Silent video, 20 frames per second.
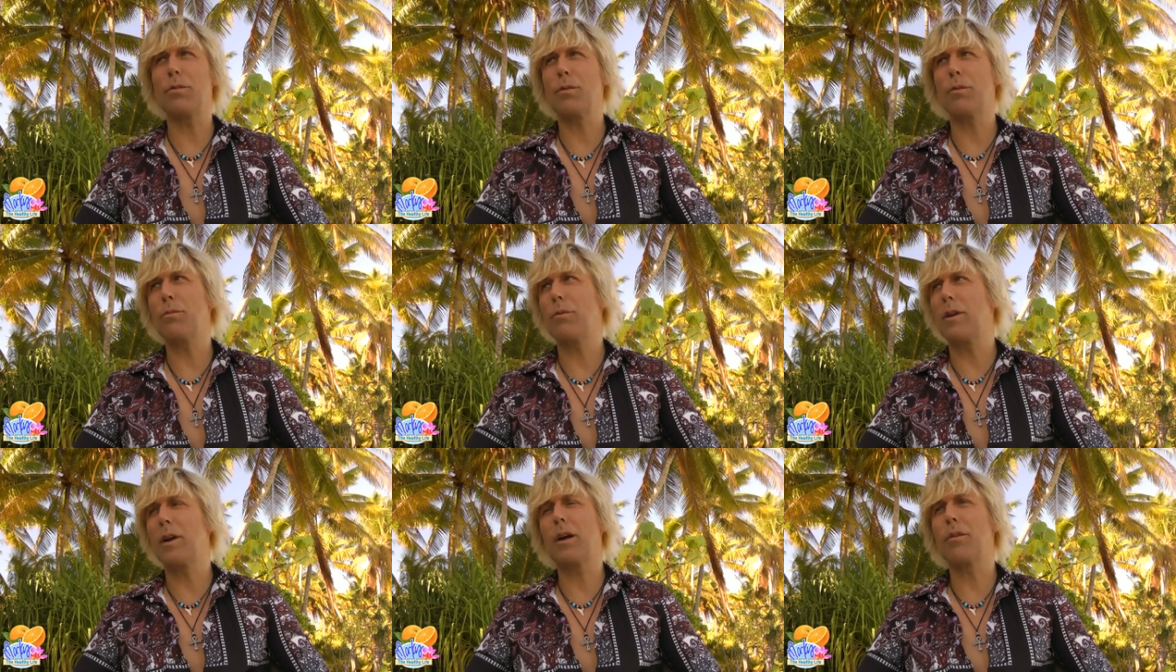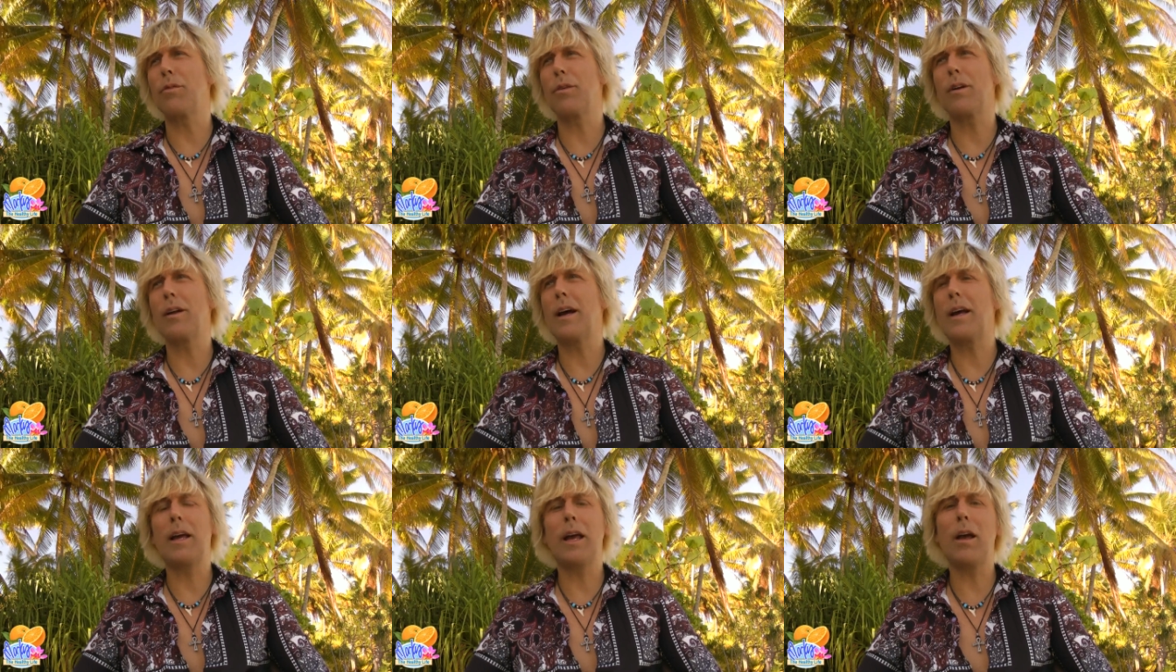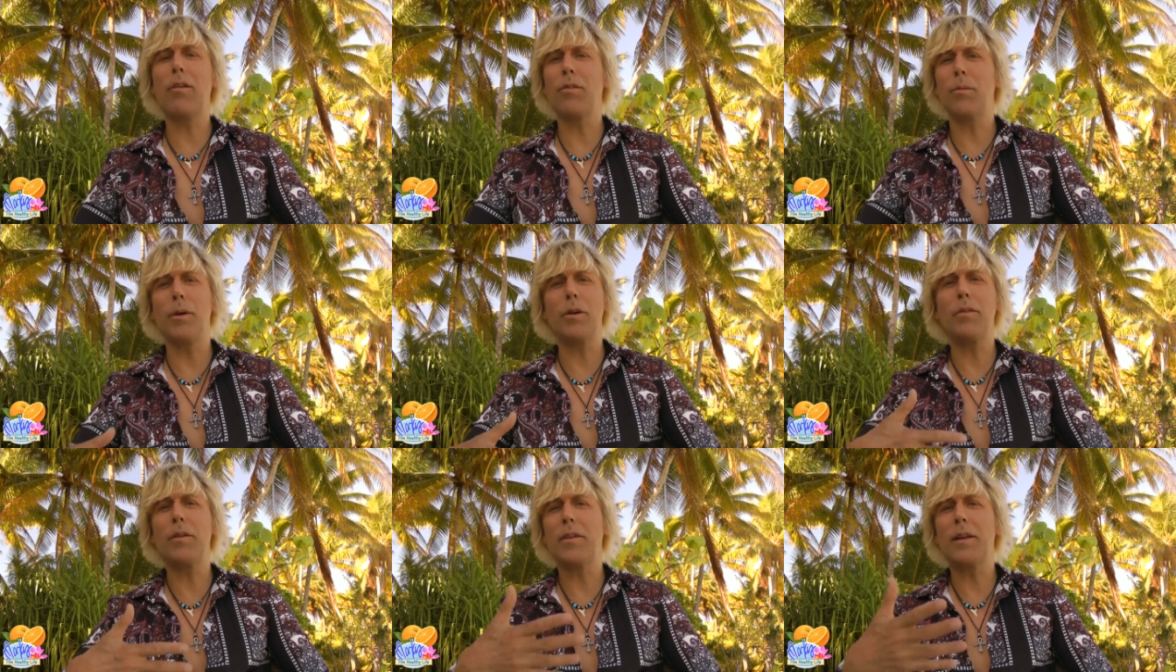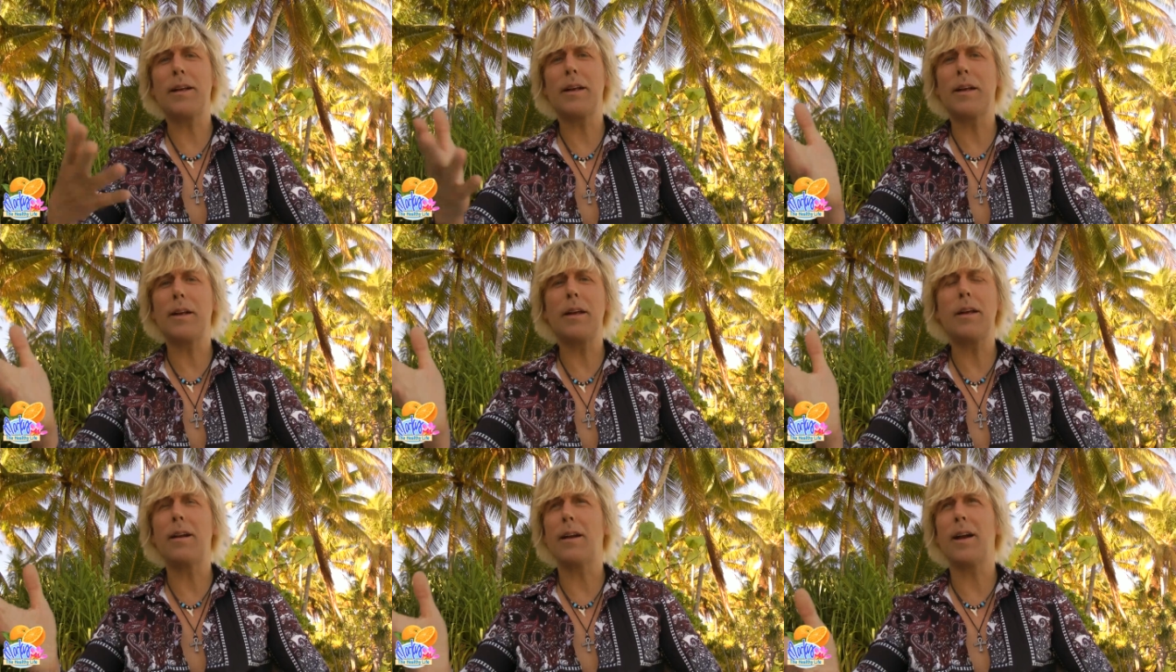or whatever and i gave them everything
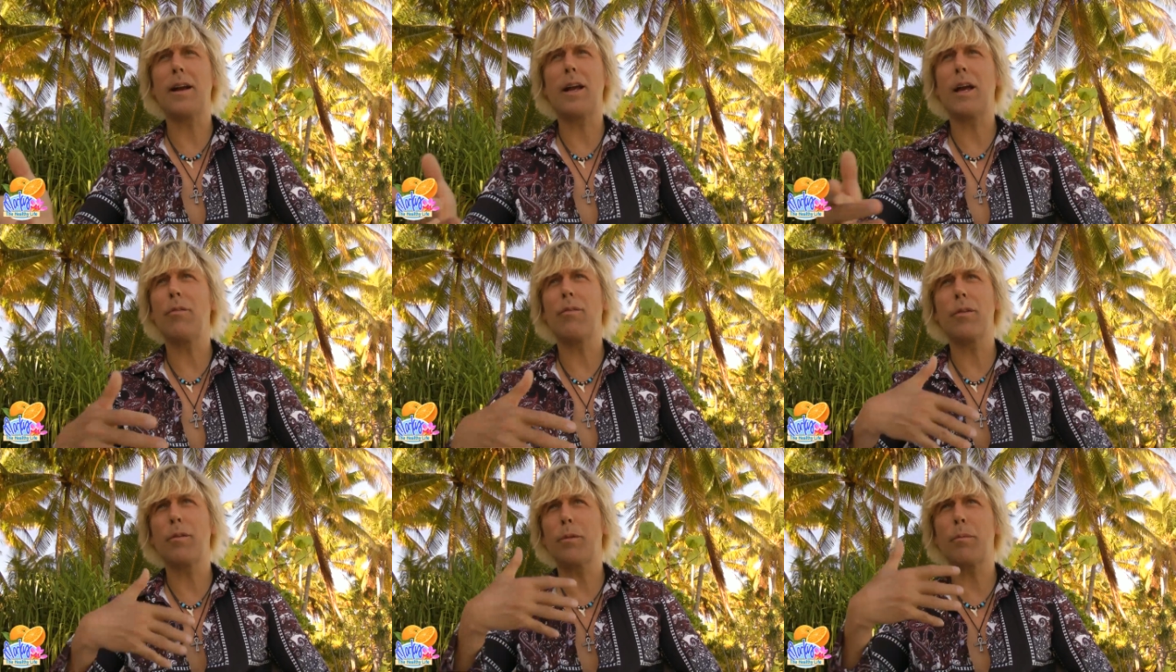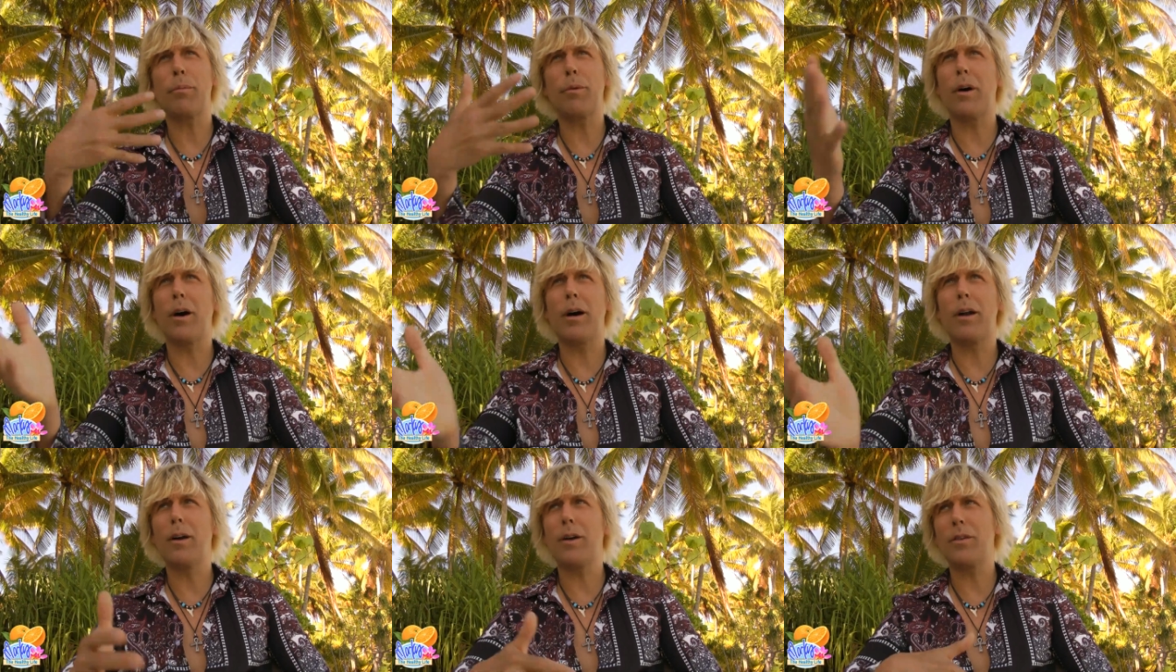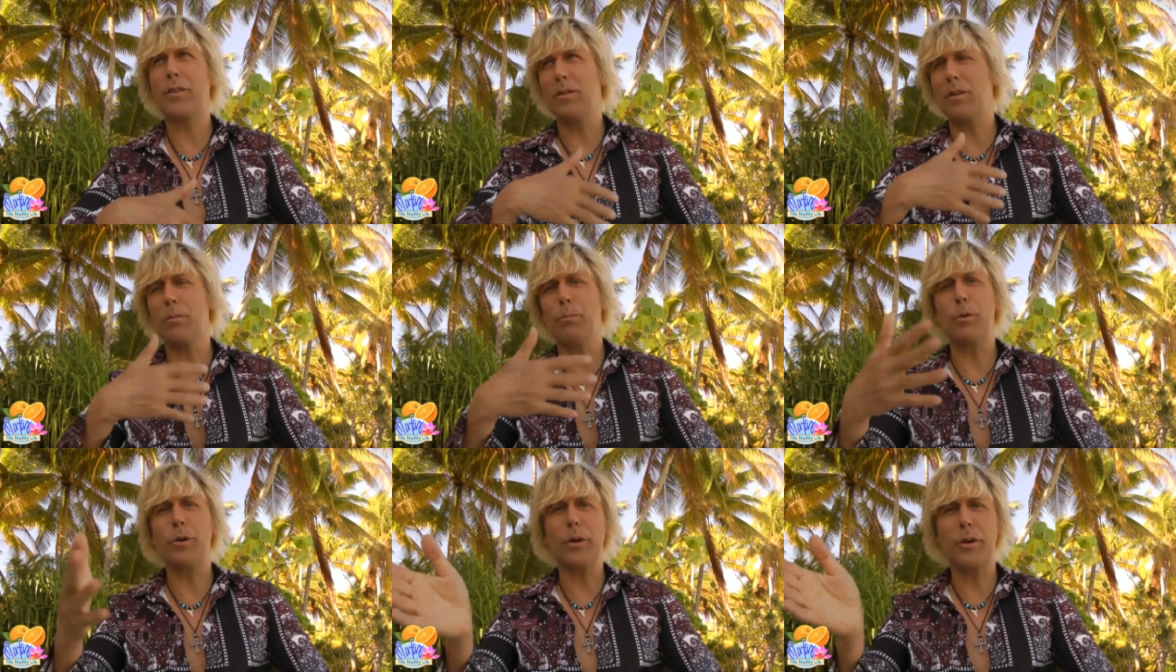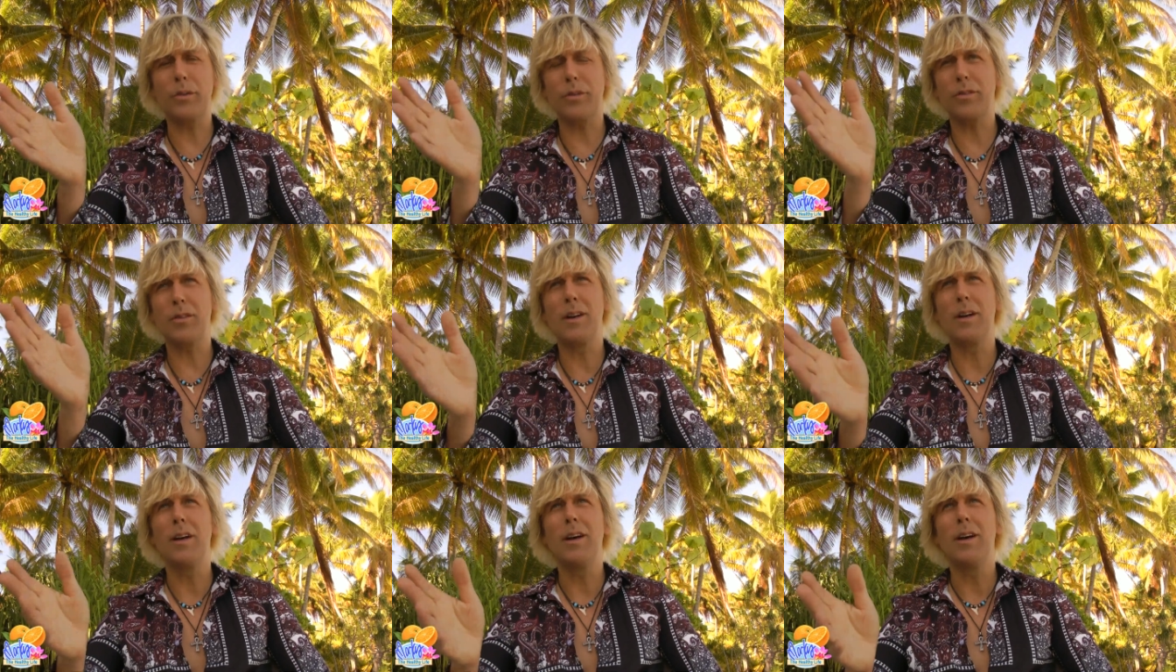they needed i gave them the products and the books